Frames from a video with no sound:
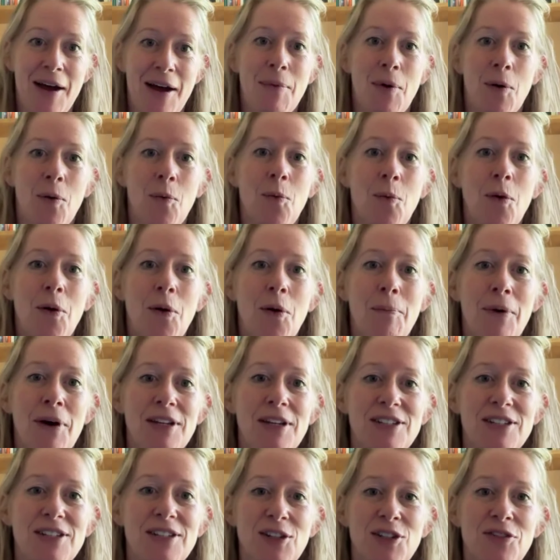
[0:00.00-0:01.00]

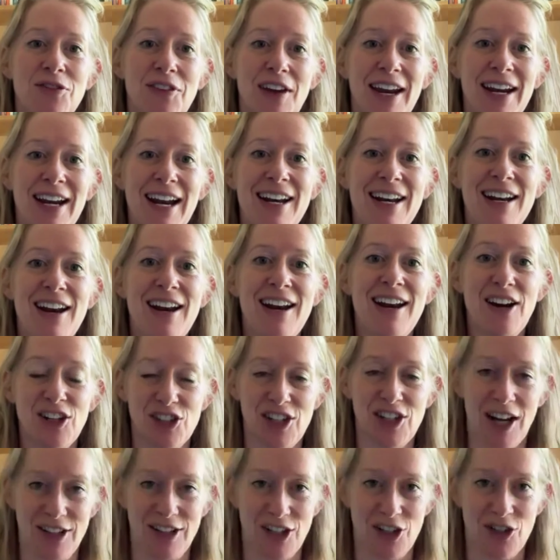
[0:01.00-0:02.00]
But sort of in a
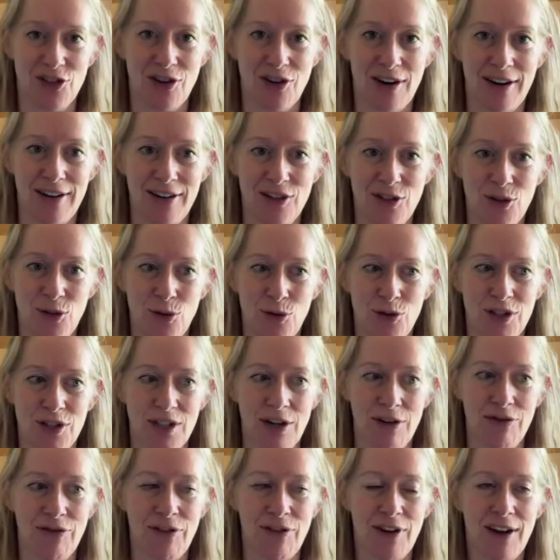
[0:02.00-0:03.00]
nutshell, to try and sort
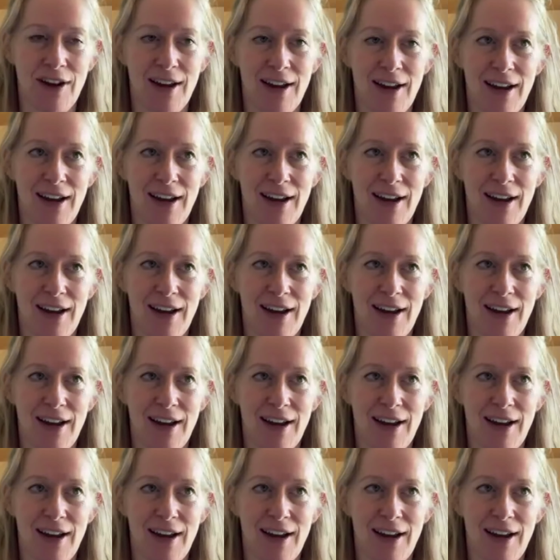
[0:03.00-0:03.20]
of